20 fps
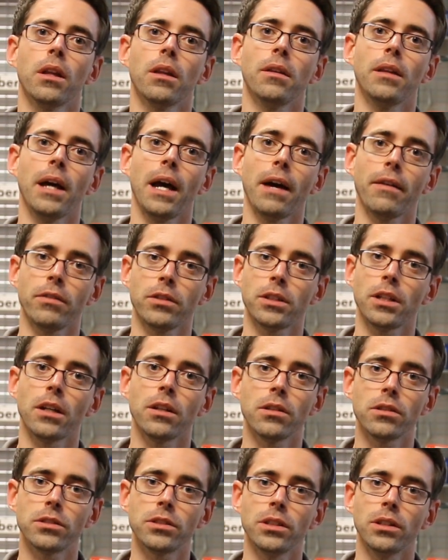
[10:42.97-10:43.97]
They have a
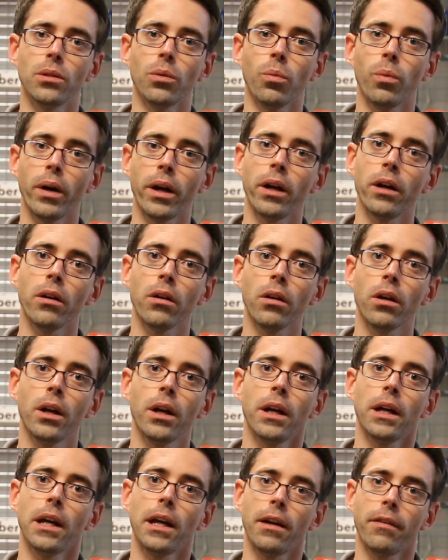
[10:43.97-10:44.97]
tendency to wear.
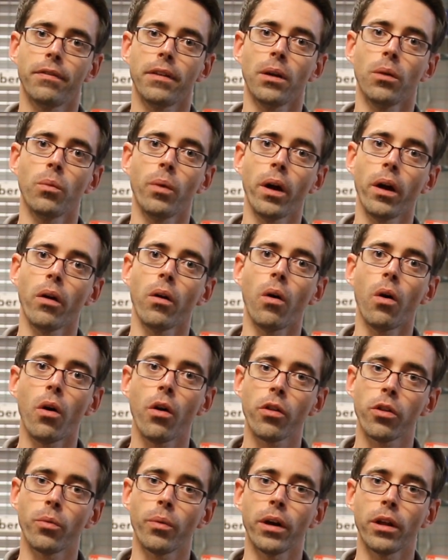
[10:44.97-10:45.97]
If they wear
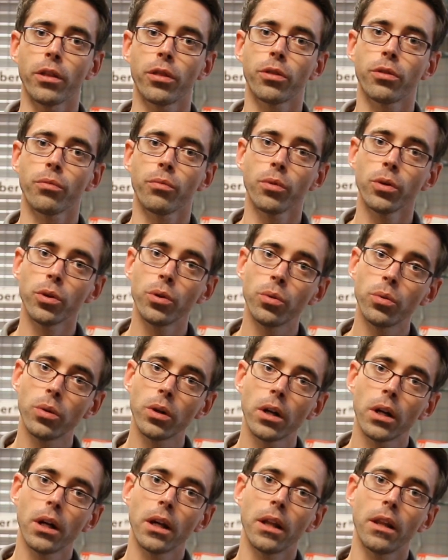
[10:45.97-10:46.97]
all the way
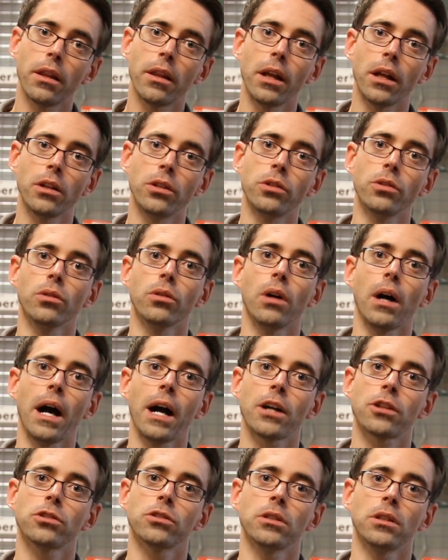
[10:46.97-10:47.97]
through, then you'll
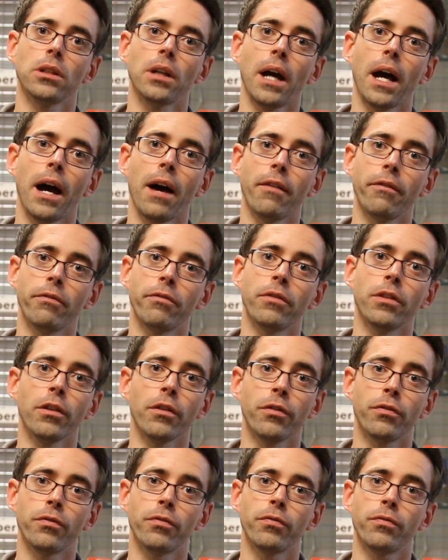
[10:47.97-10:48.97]
actually have
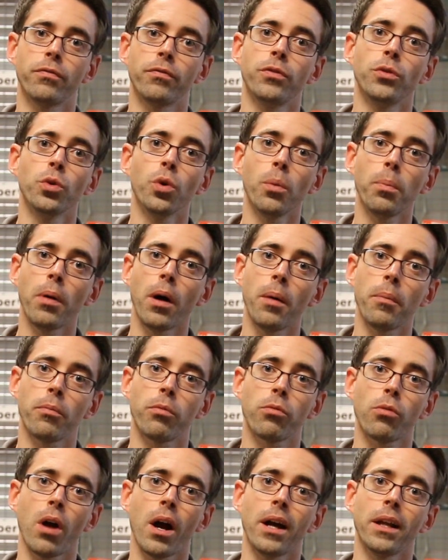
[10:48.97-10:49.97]
the fuel pump
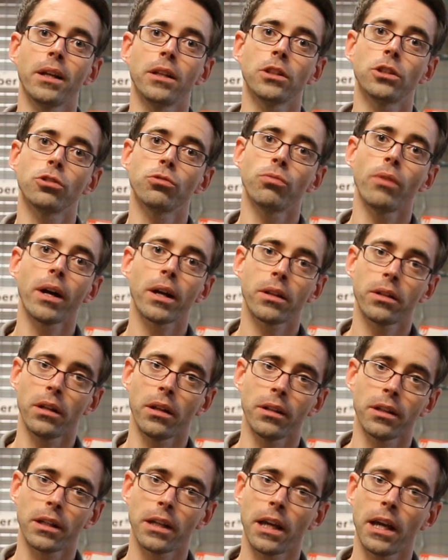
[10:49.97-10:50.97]
riding directly
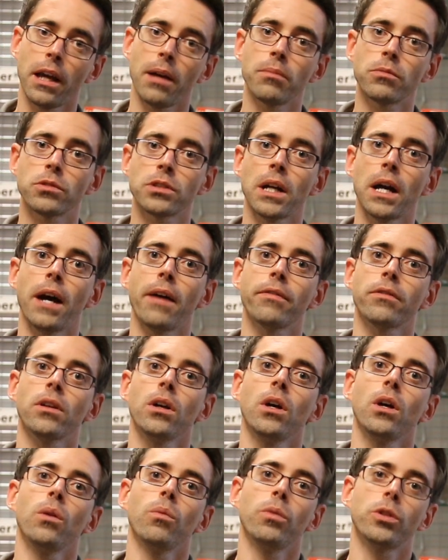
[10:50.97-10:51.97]
on the camshaft,
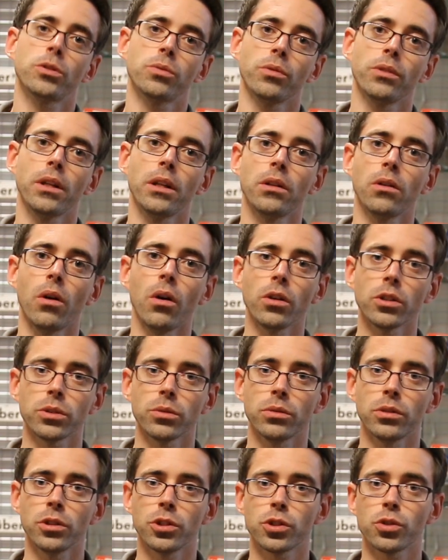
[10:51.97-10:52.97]
which will then
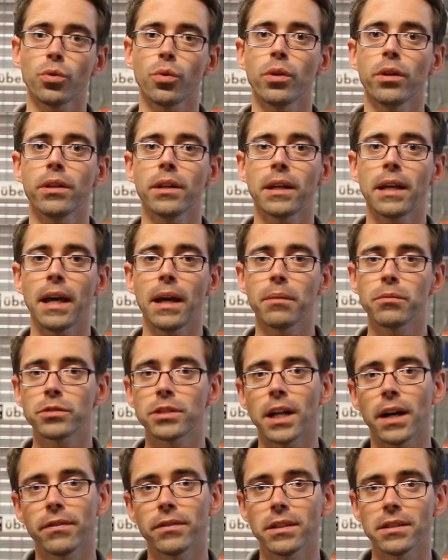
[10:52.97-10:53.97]
also destroy the
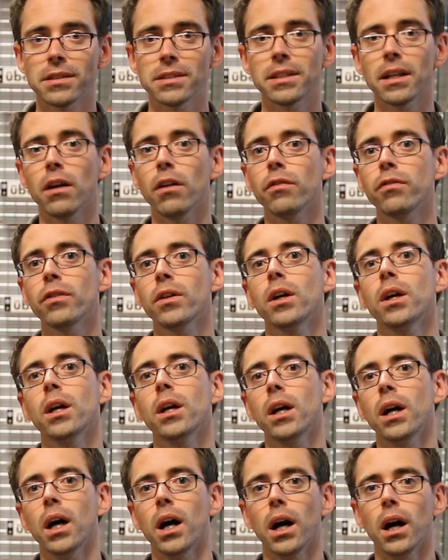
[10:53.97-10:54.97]
camshaft itself.
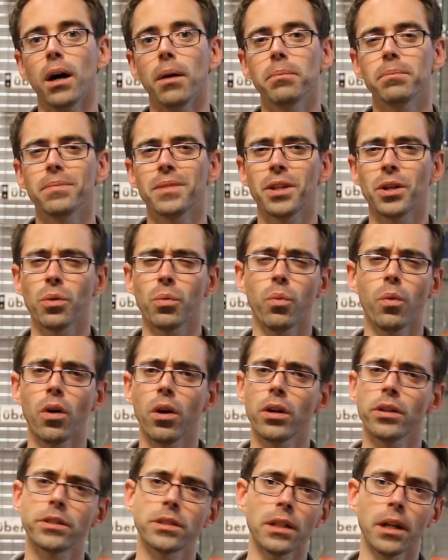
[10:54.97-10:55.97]
There
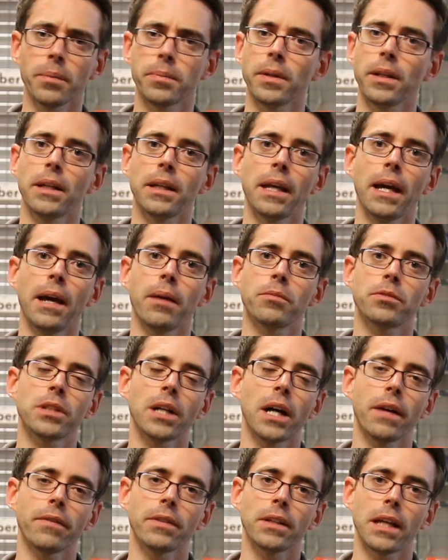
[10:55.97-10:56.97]
was an updated
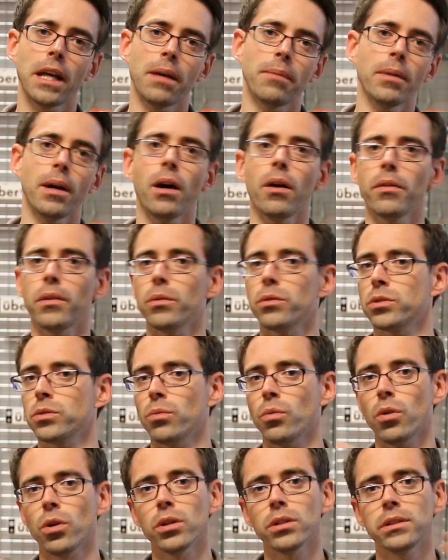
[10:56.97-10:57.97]
camshaft that came out. There was a
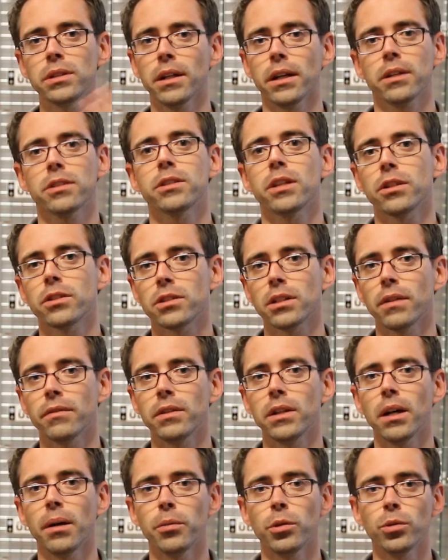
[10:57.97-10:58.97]
warranty extension that
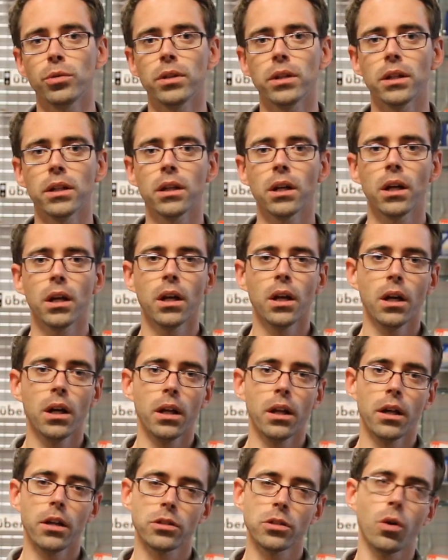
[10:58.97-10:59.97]
VW did.
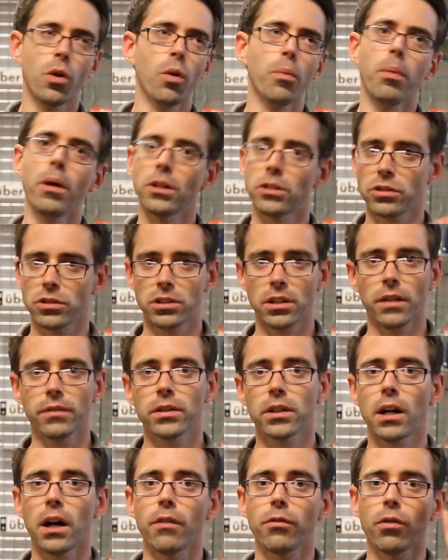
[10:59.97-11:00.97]
There's a whole bunch of stuff
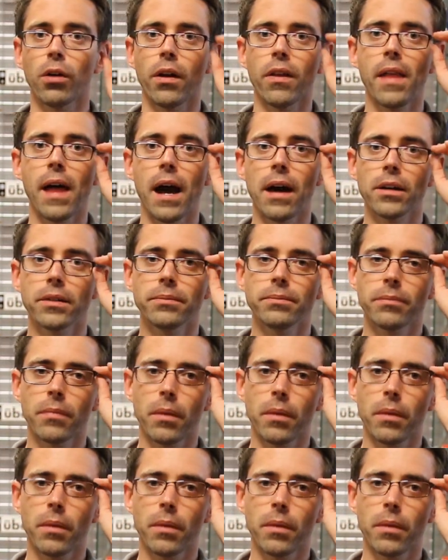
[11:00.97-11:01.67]
to cover on that.